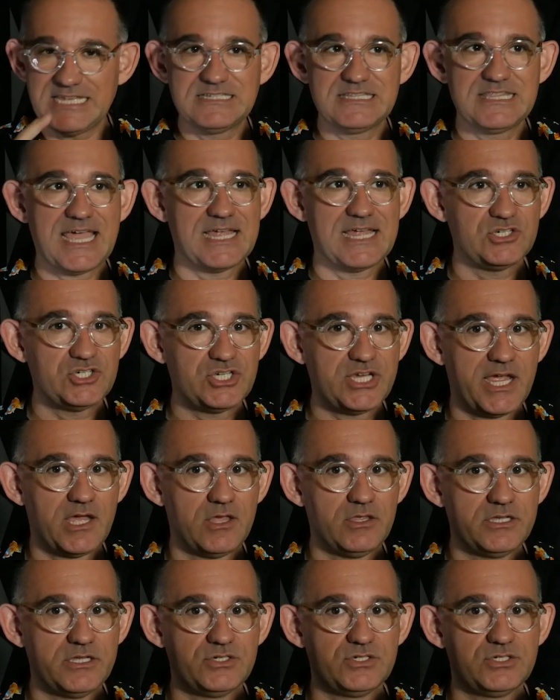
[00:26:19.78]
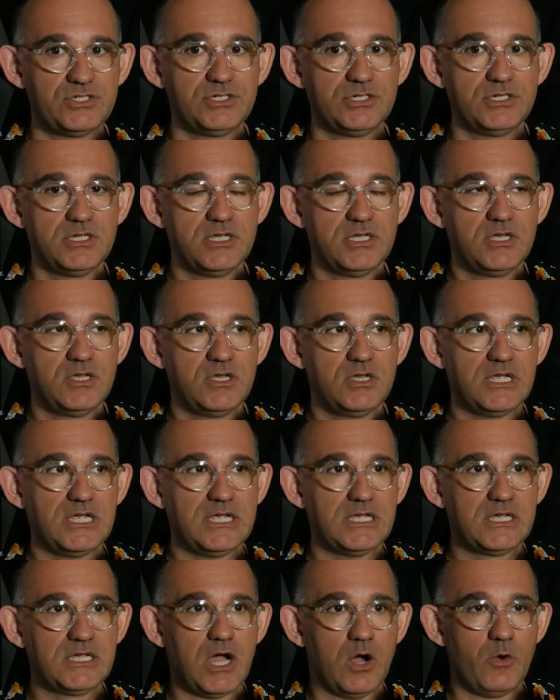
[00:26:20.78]
that challenge
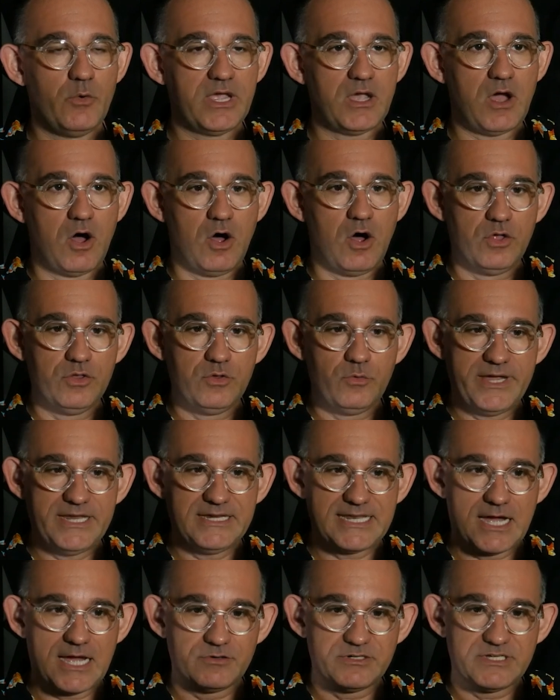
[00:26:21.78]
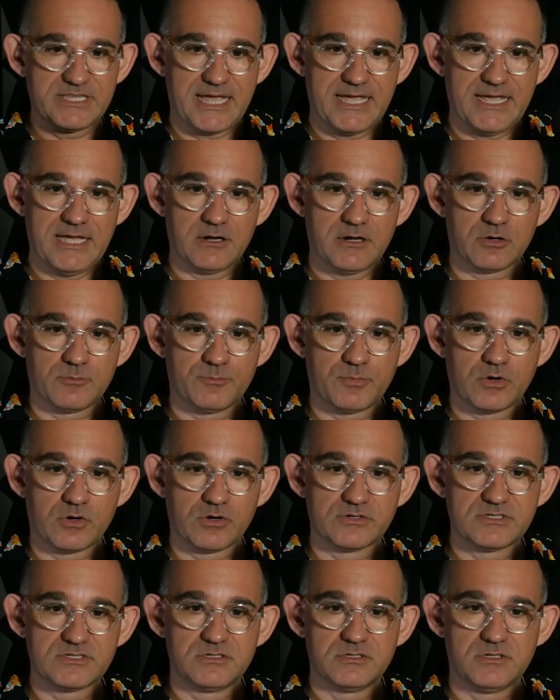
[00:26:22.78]
going all the way down to that
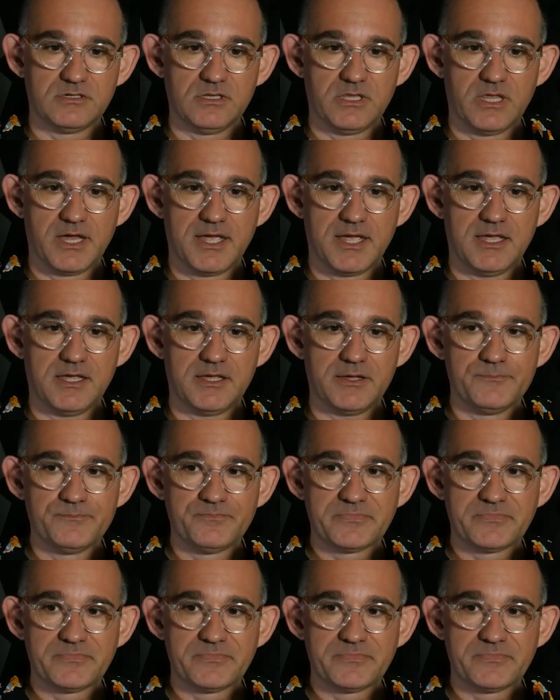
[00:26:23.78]
interpersonal, like,